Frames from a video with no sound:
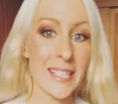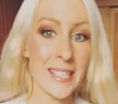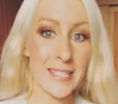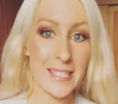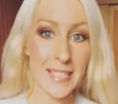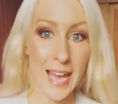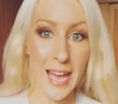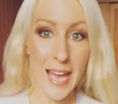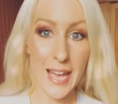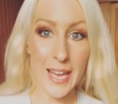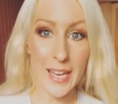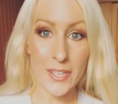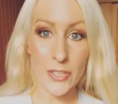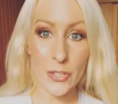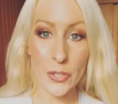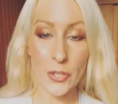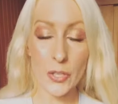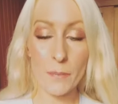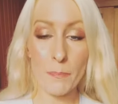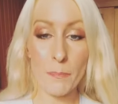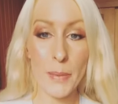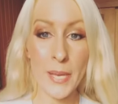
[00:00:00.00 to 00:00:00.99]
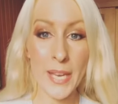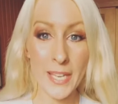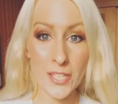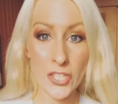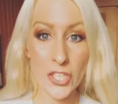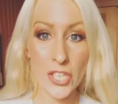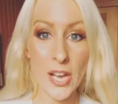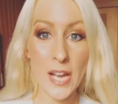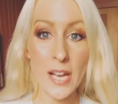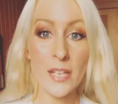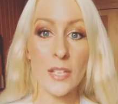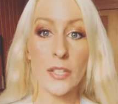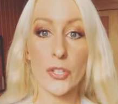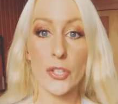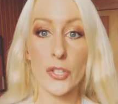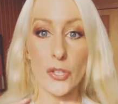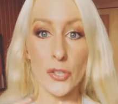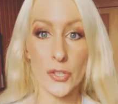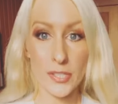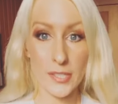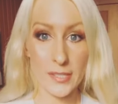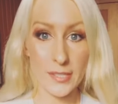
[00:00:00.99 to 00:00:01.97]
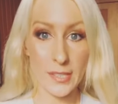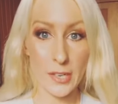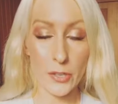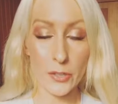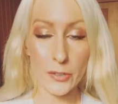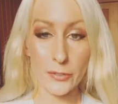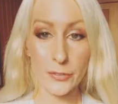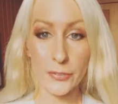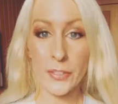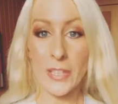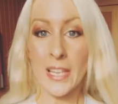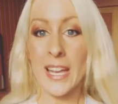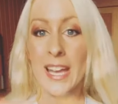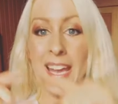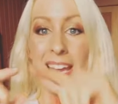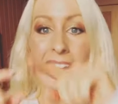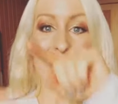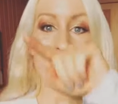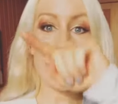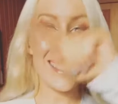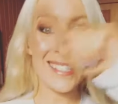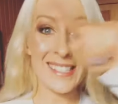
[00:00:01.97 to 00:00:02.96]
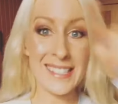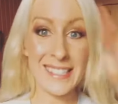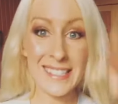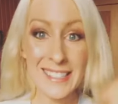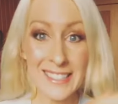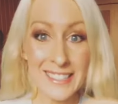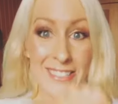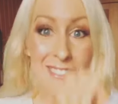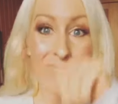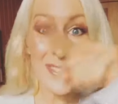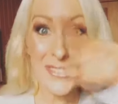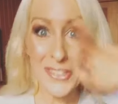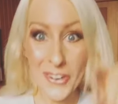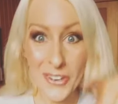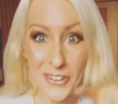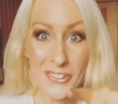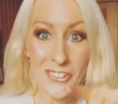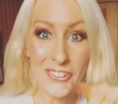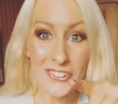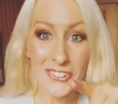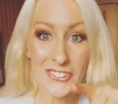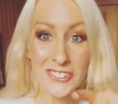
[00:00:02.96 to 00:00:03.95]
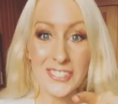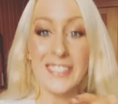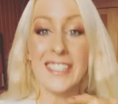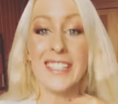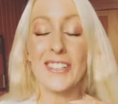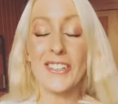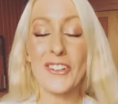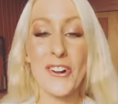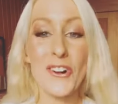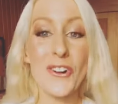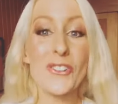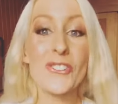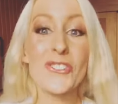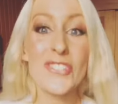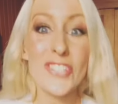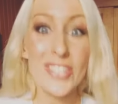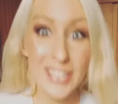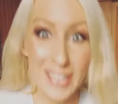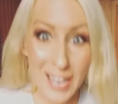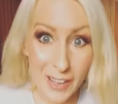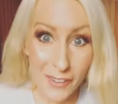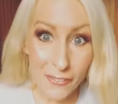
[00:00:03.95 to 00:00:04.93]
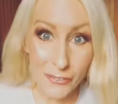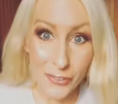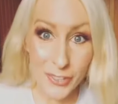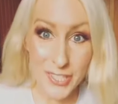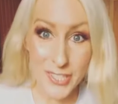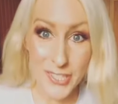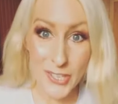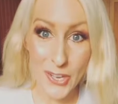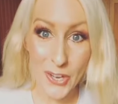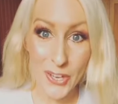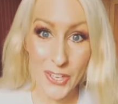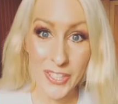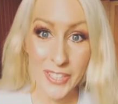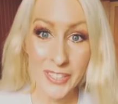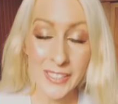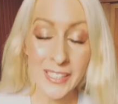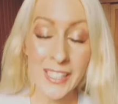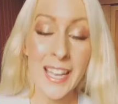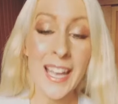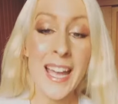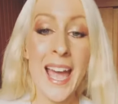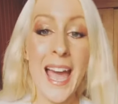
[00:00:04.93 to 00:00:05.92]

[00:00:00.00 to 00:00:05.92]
of the day, you can picture yourself in this little circle called your comfort zone.